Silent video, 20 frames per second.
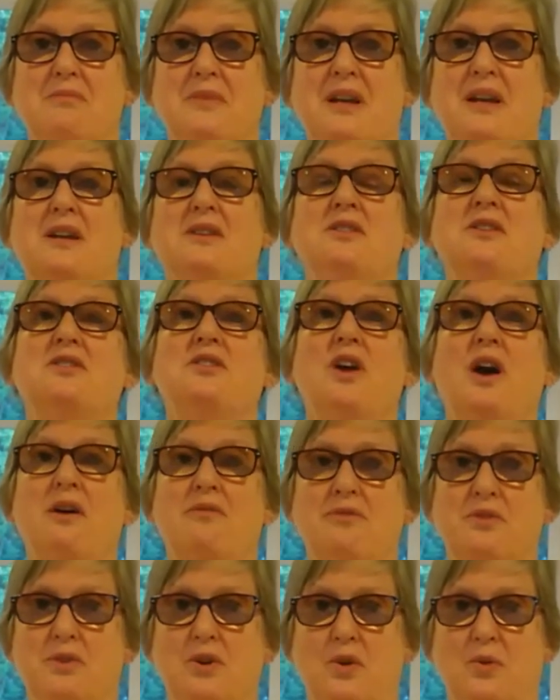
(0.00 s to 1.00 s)
the
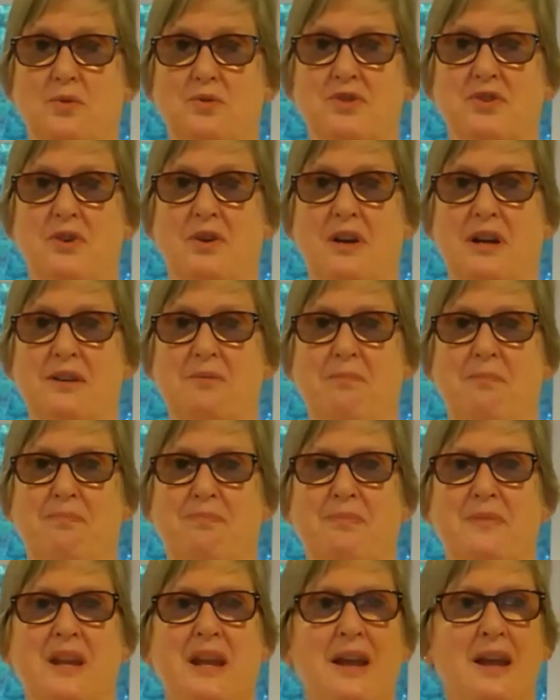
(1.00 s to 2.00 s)
novel goes on.
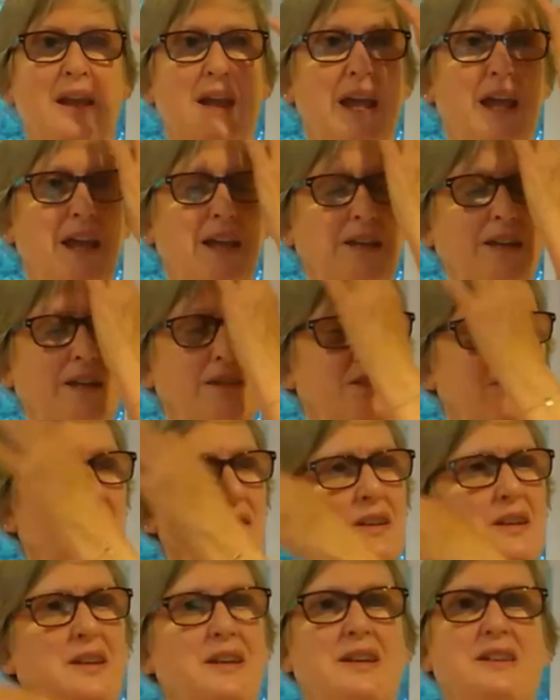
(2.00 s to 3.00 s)
And
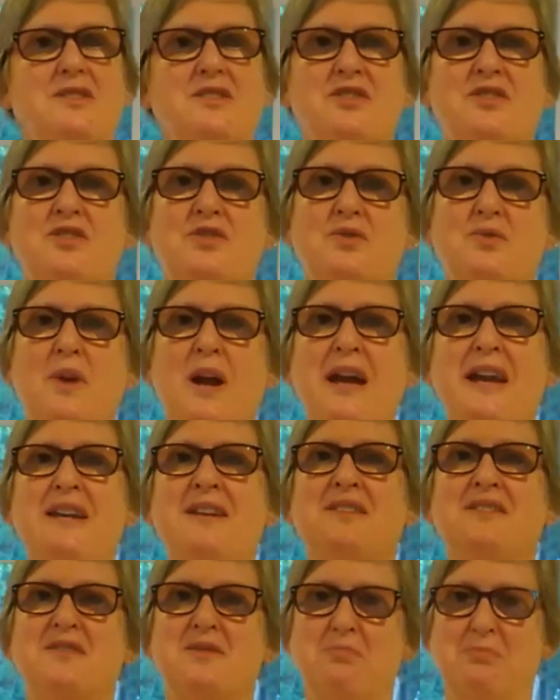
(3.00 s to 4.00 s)
it
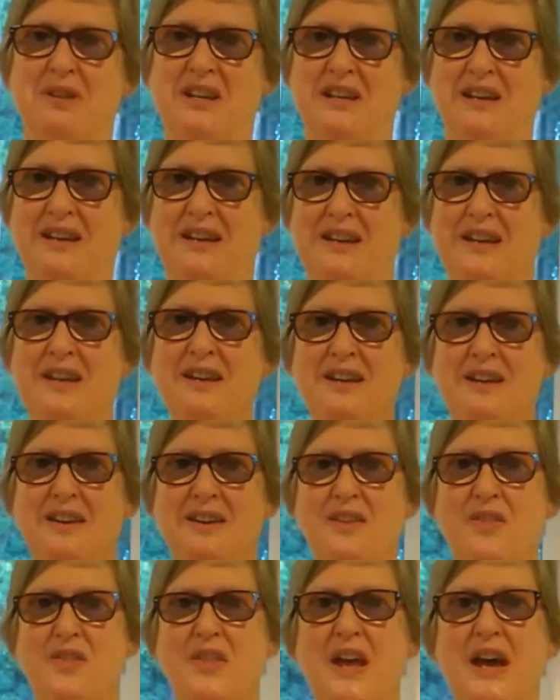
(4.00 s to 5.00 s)
strikes me
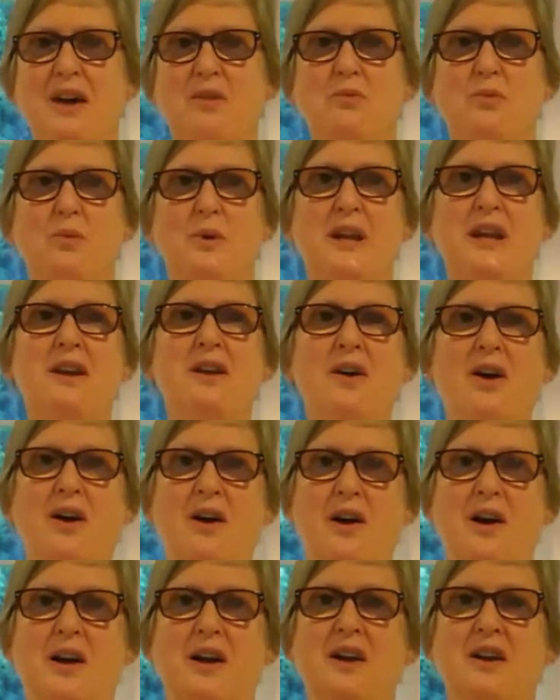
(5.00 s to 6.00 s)
that we
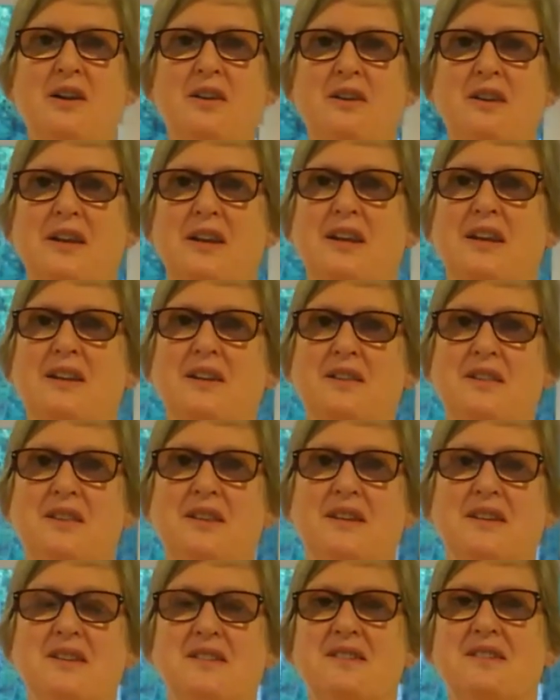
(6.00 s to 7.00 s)
are in
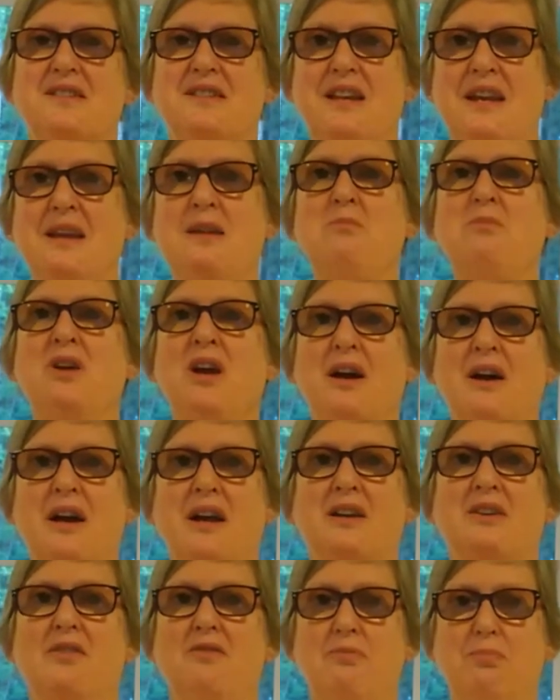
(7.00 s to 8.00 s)
this same
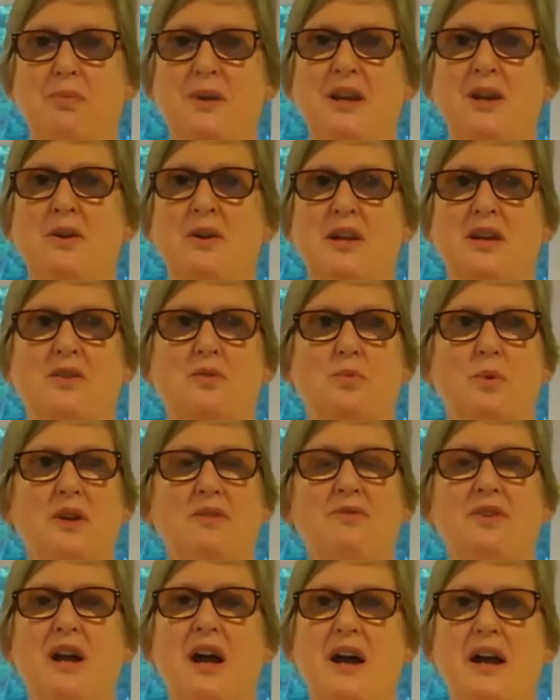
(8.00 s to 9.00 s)
kind of period.
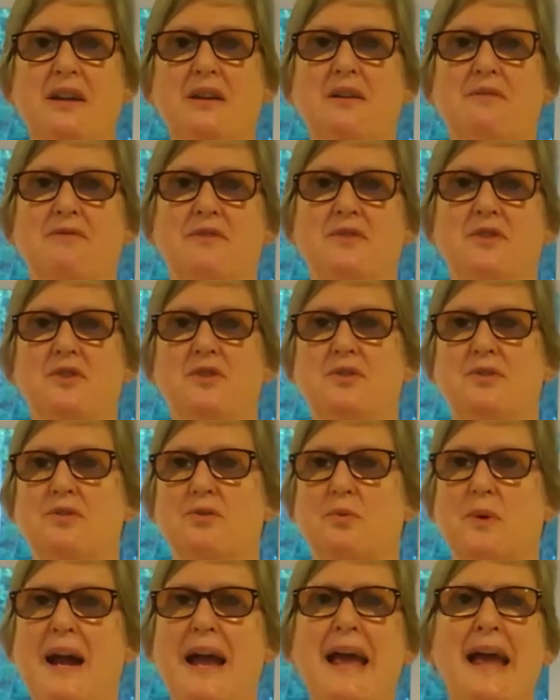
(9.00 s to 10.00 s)
We've kind of
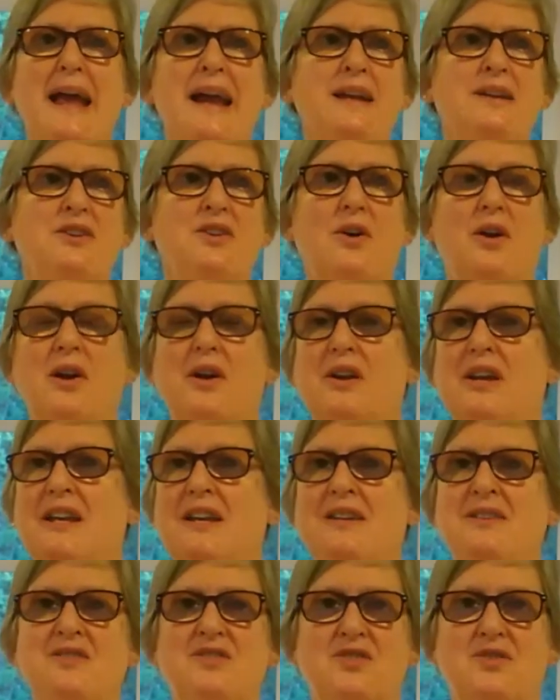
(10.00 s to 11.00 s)
dragged our
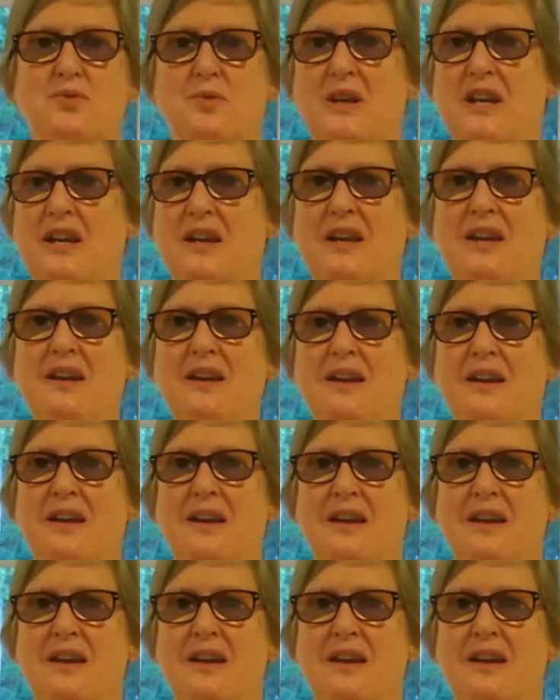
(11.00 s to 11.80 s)
history,